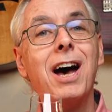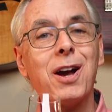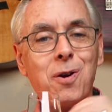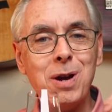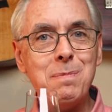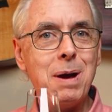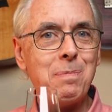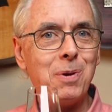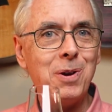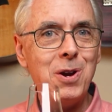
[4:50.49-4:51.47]
green
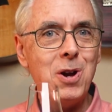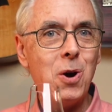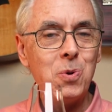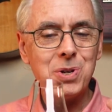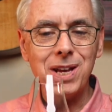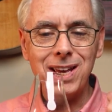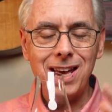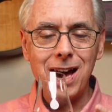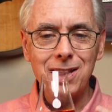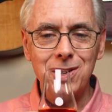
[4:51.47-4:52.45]
pepper note
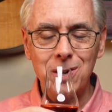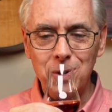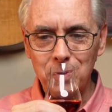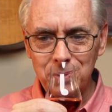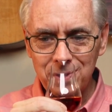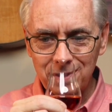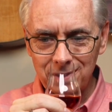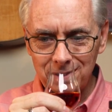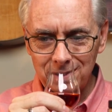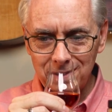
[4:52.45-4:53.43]
on the nose.
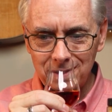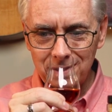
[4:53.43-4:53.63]
Yeah, and I'm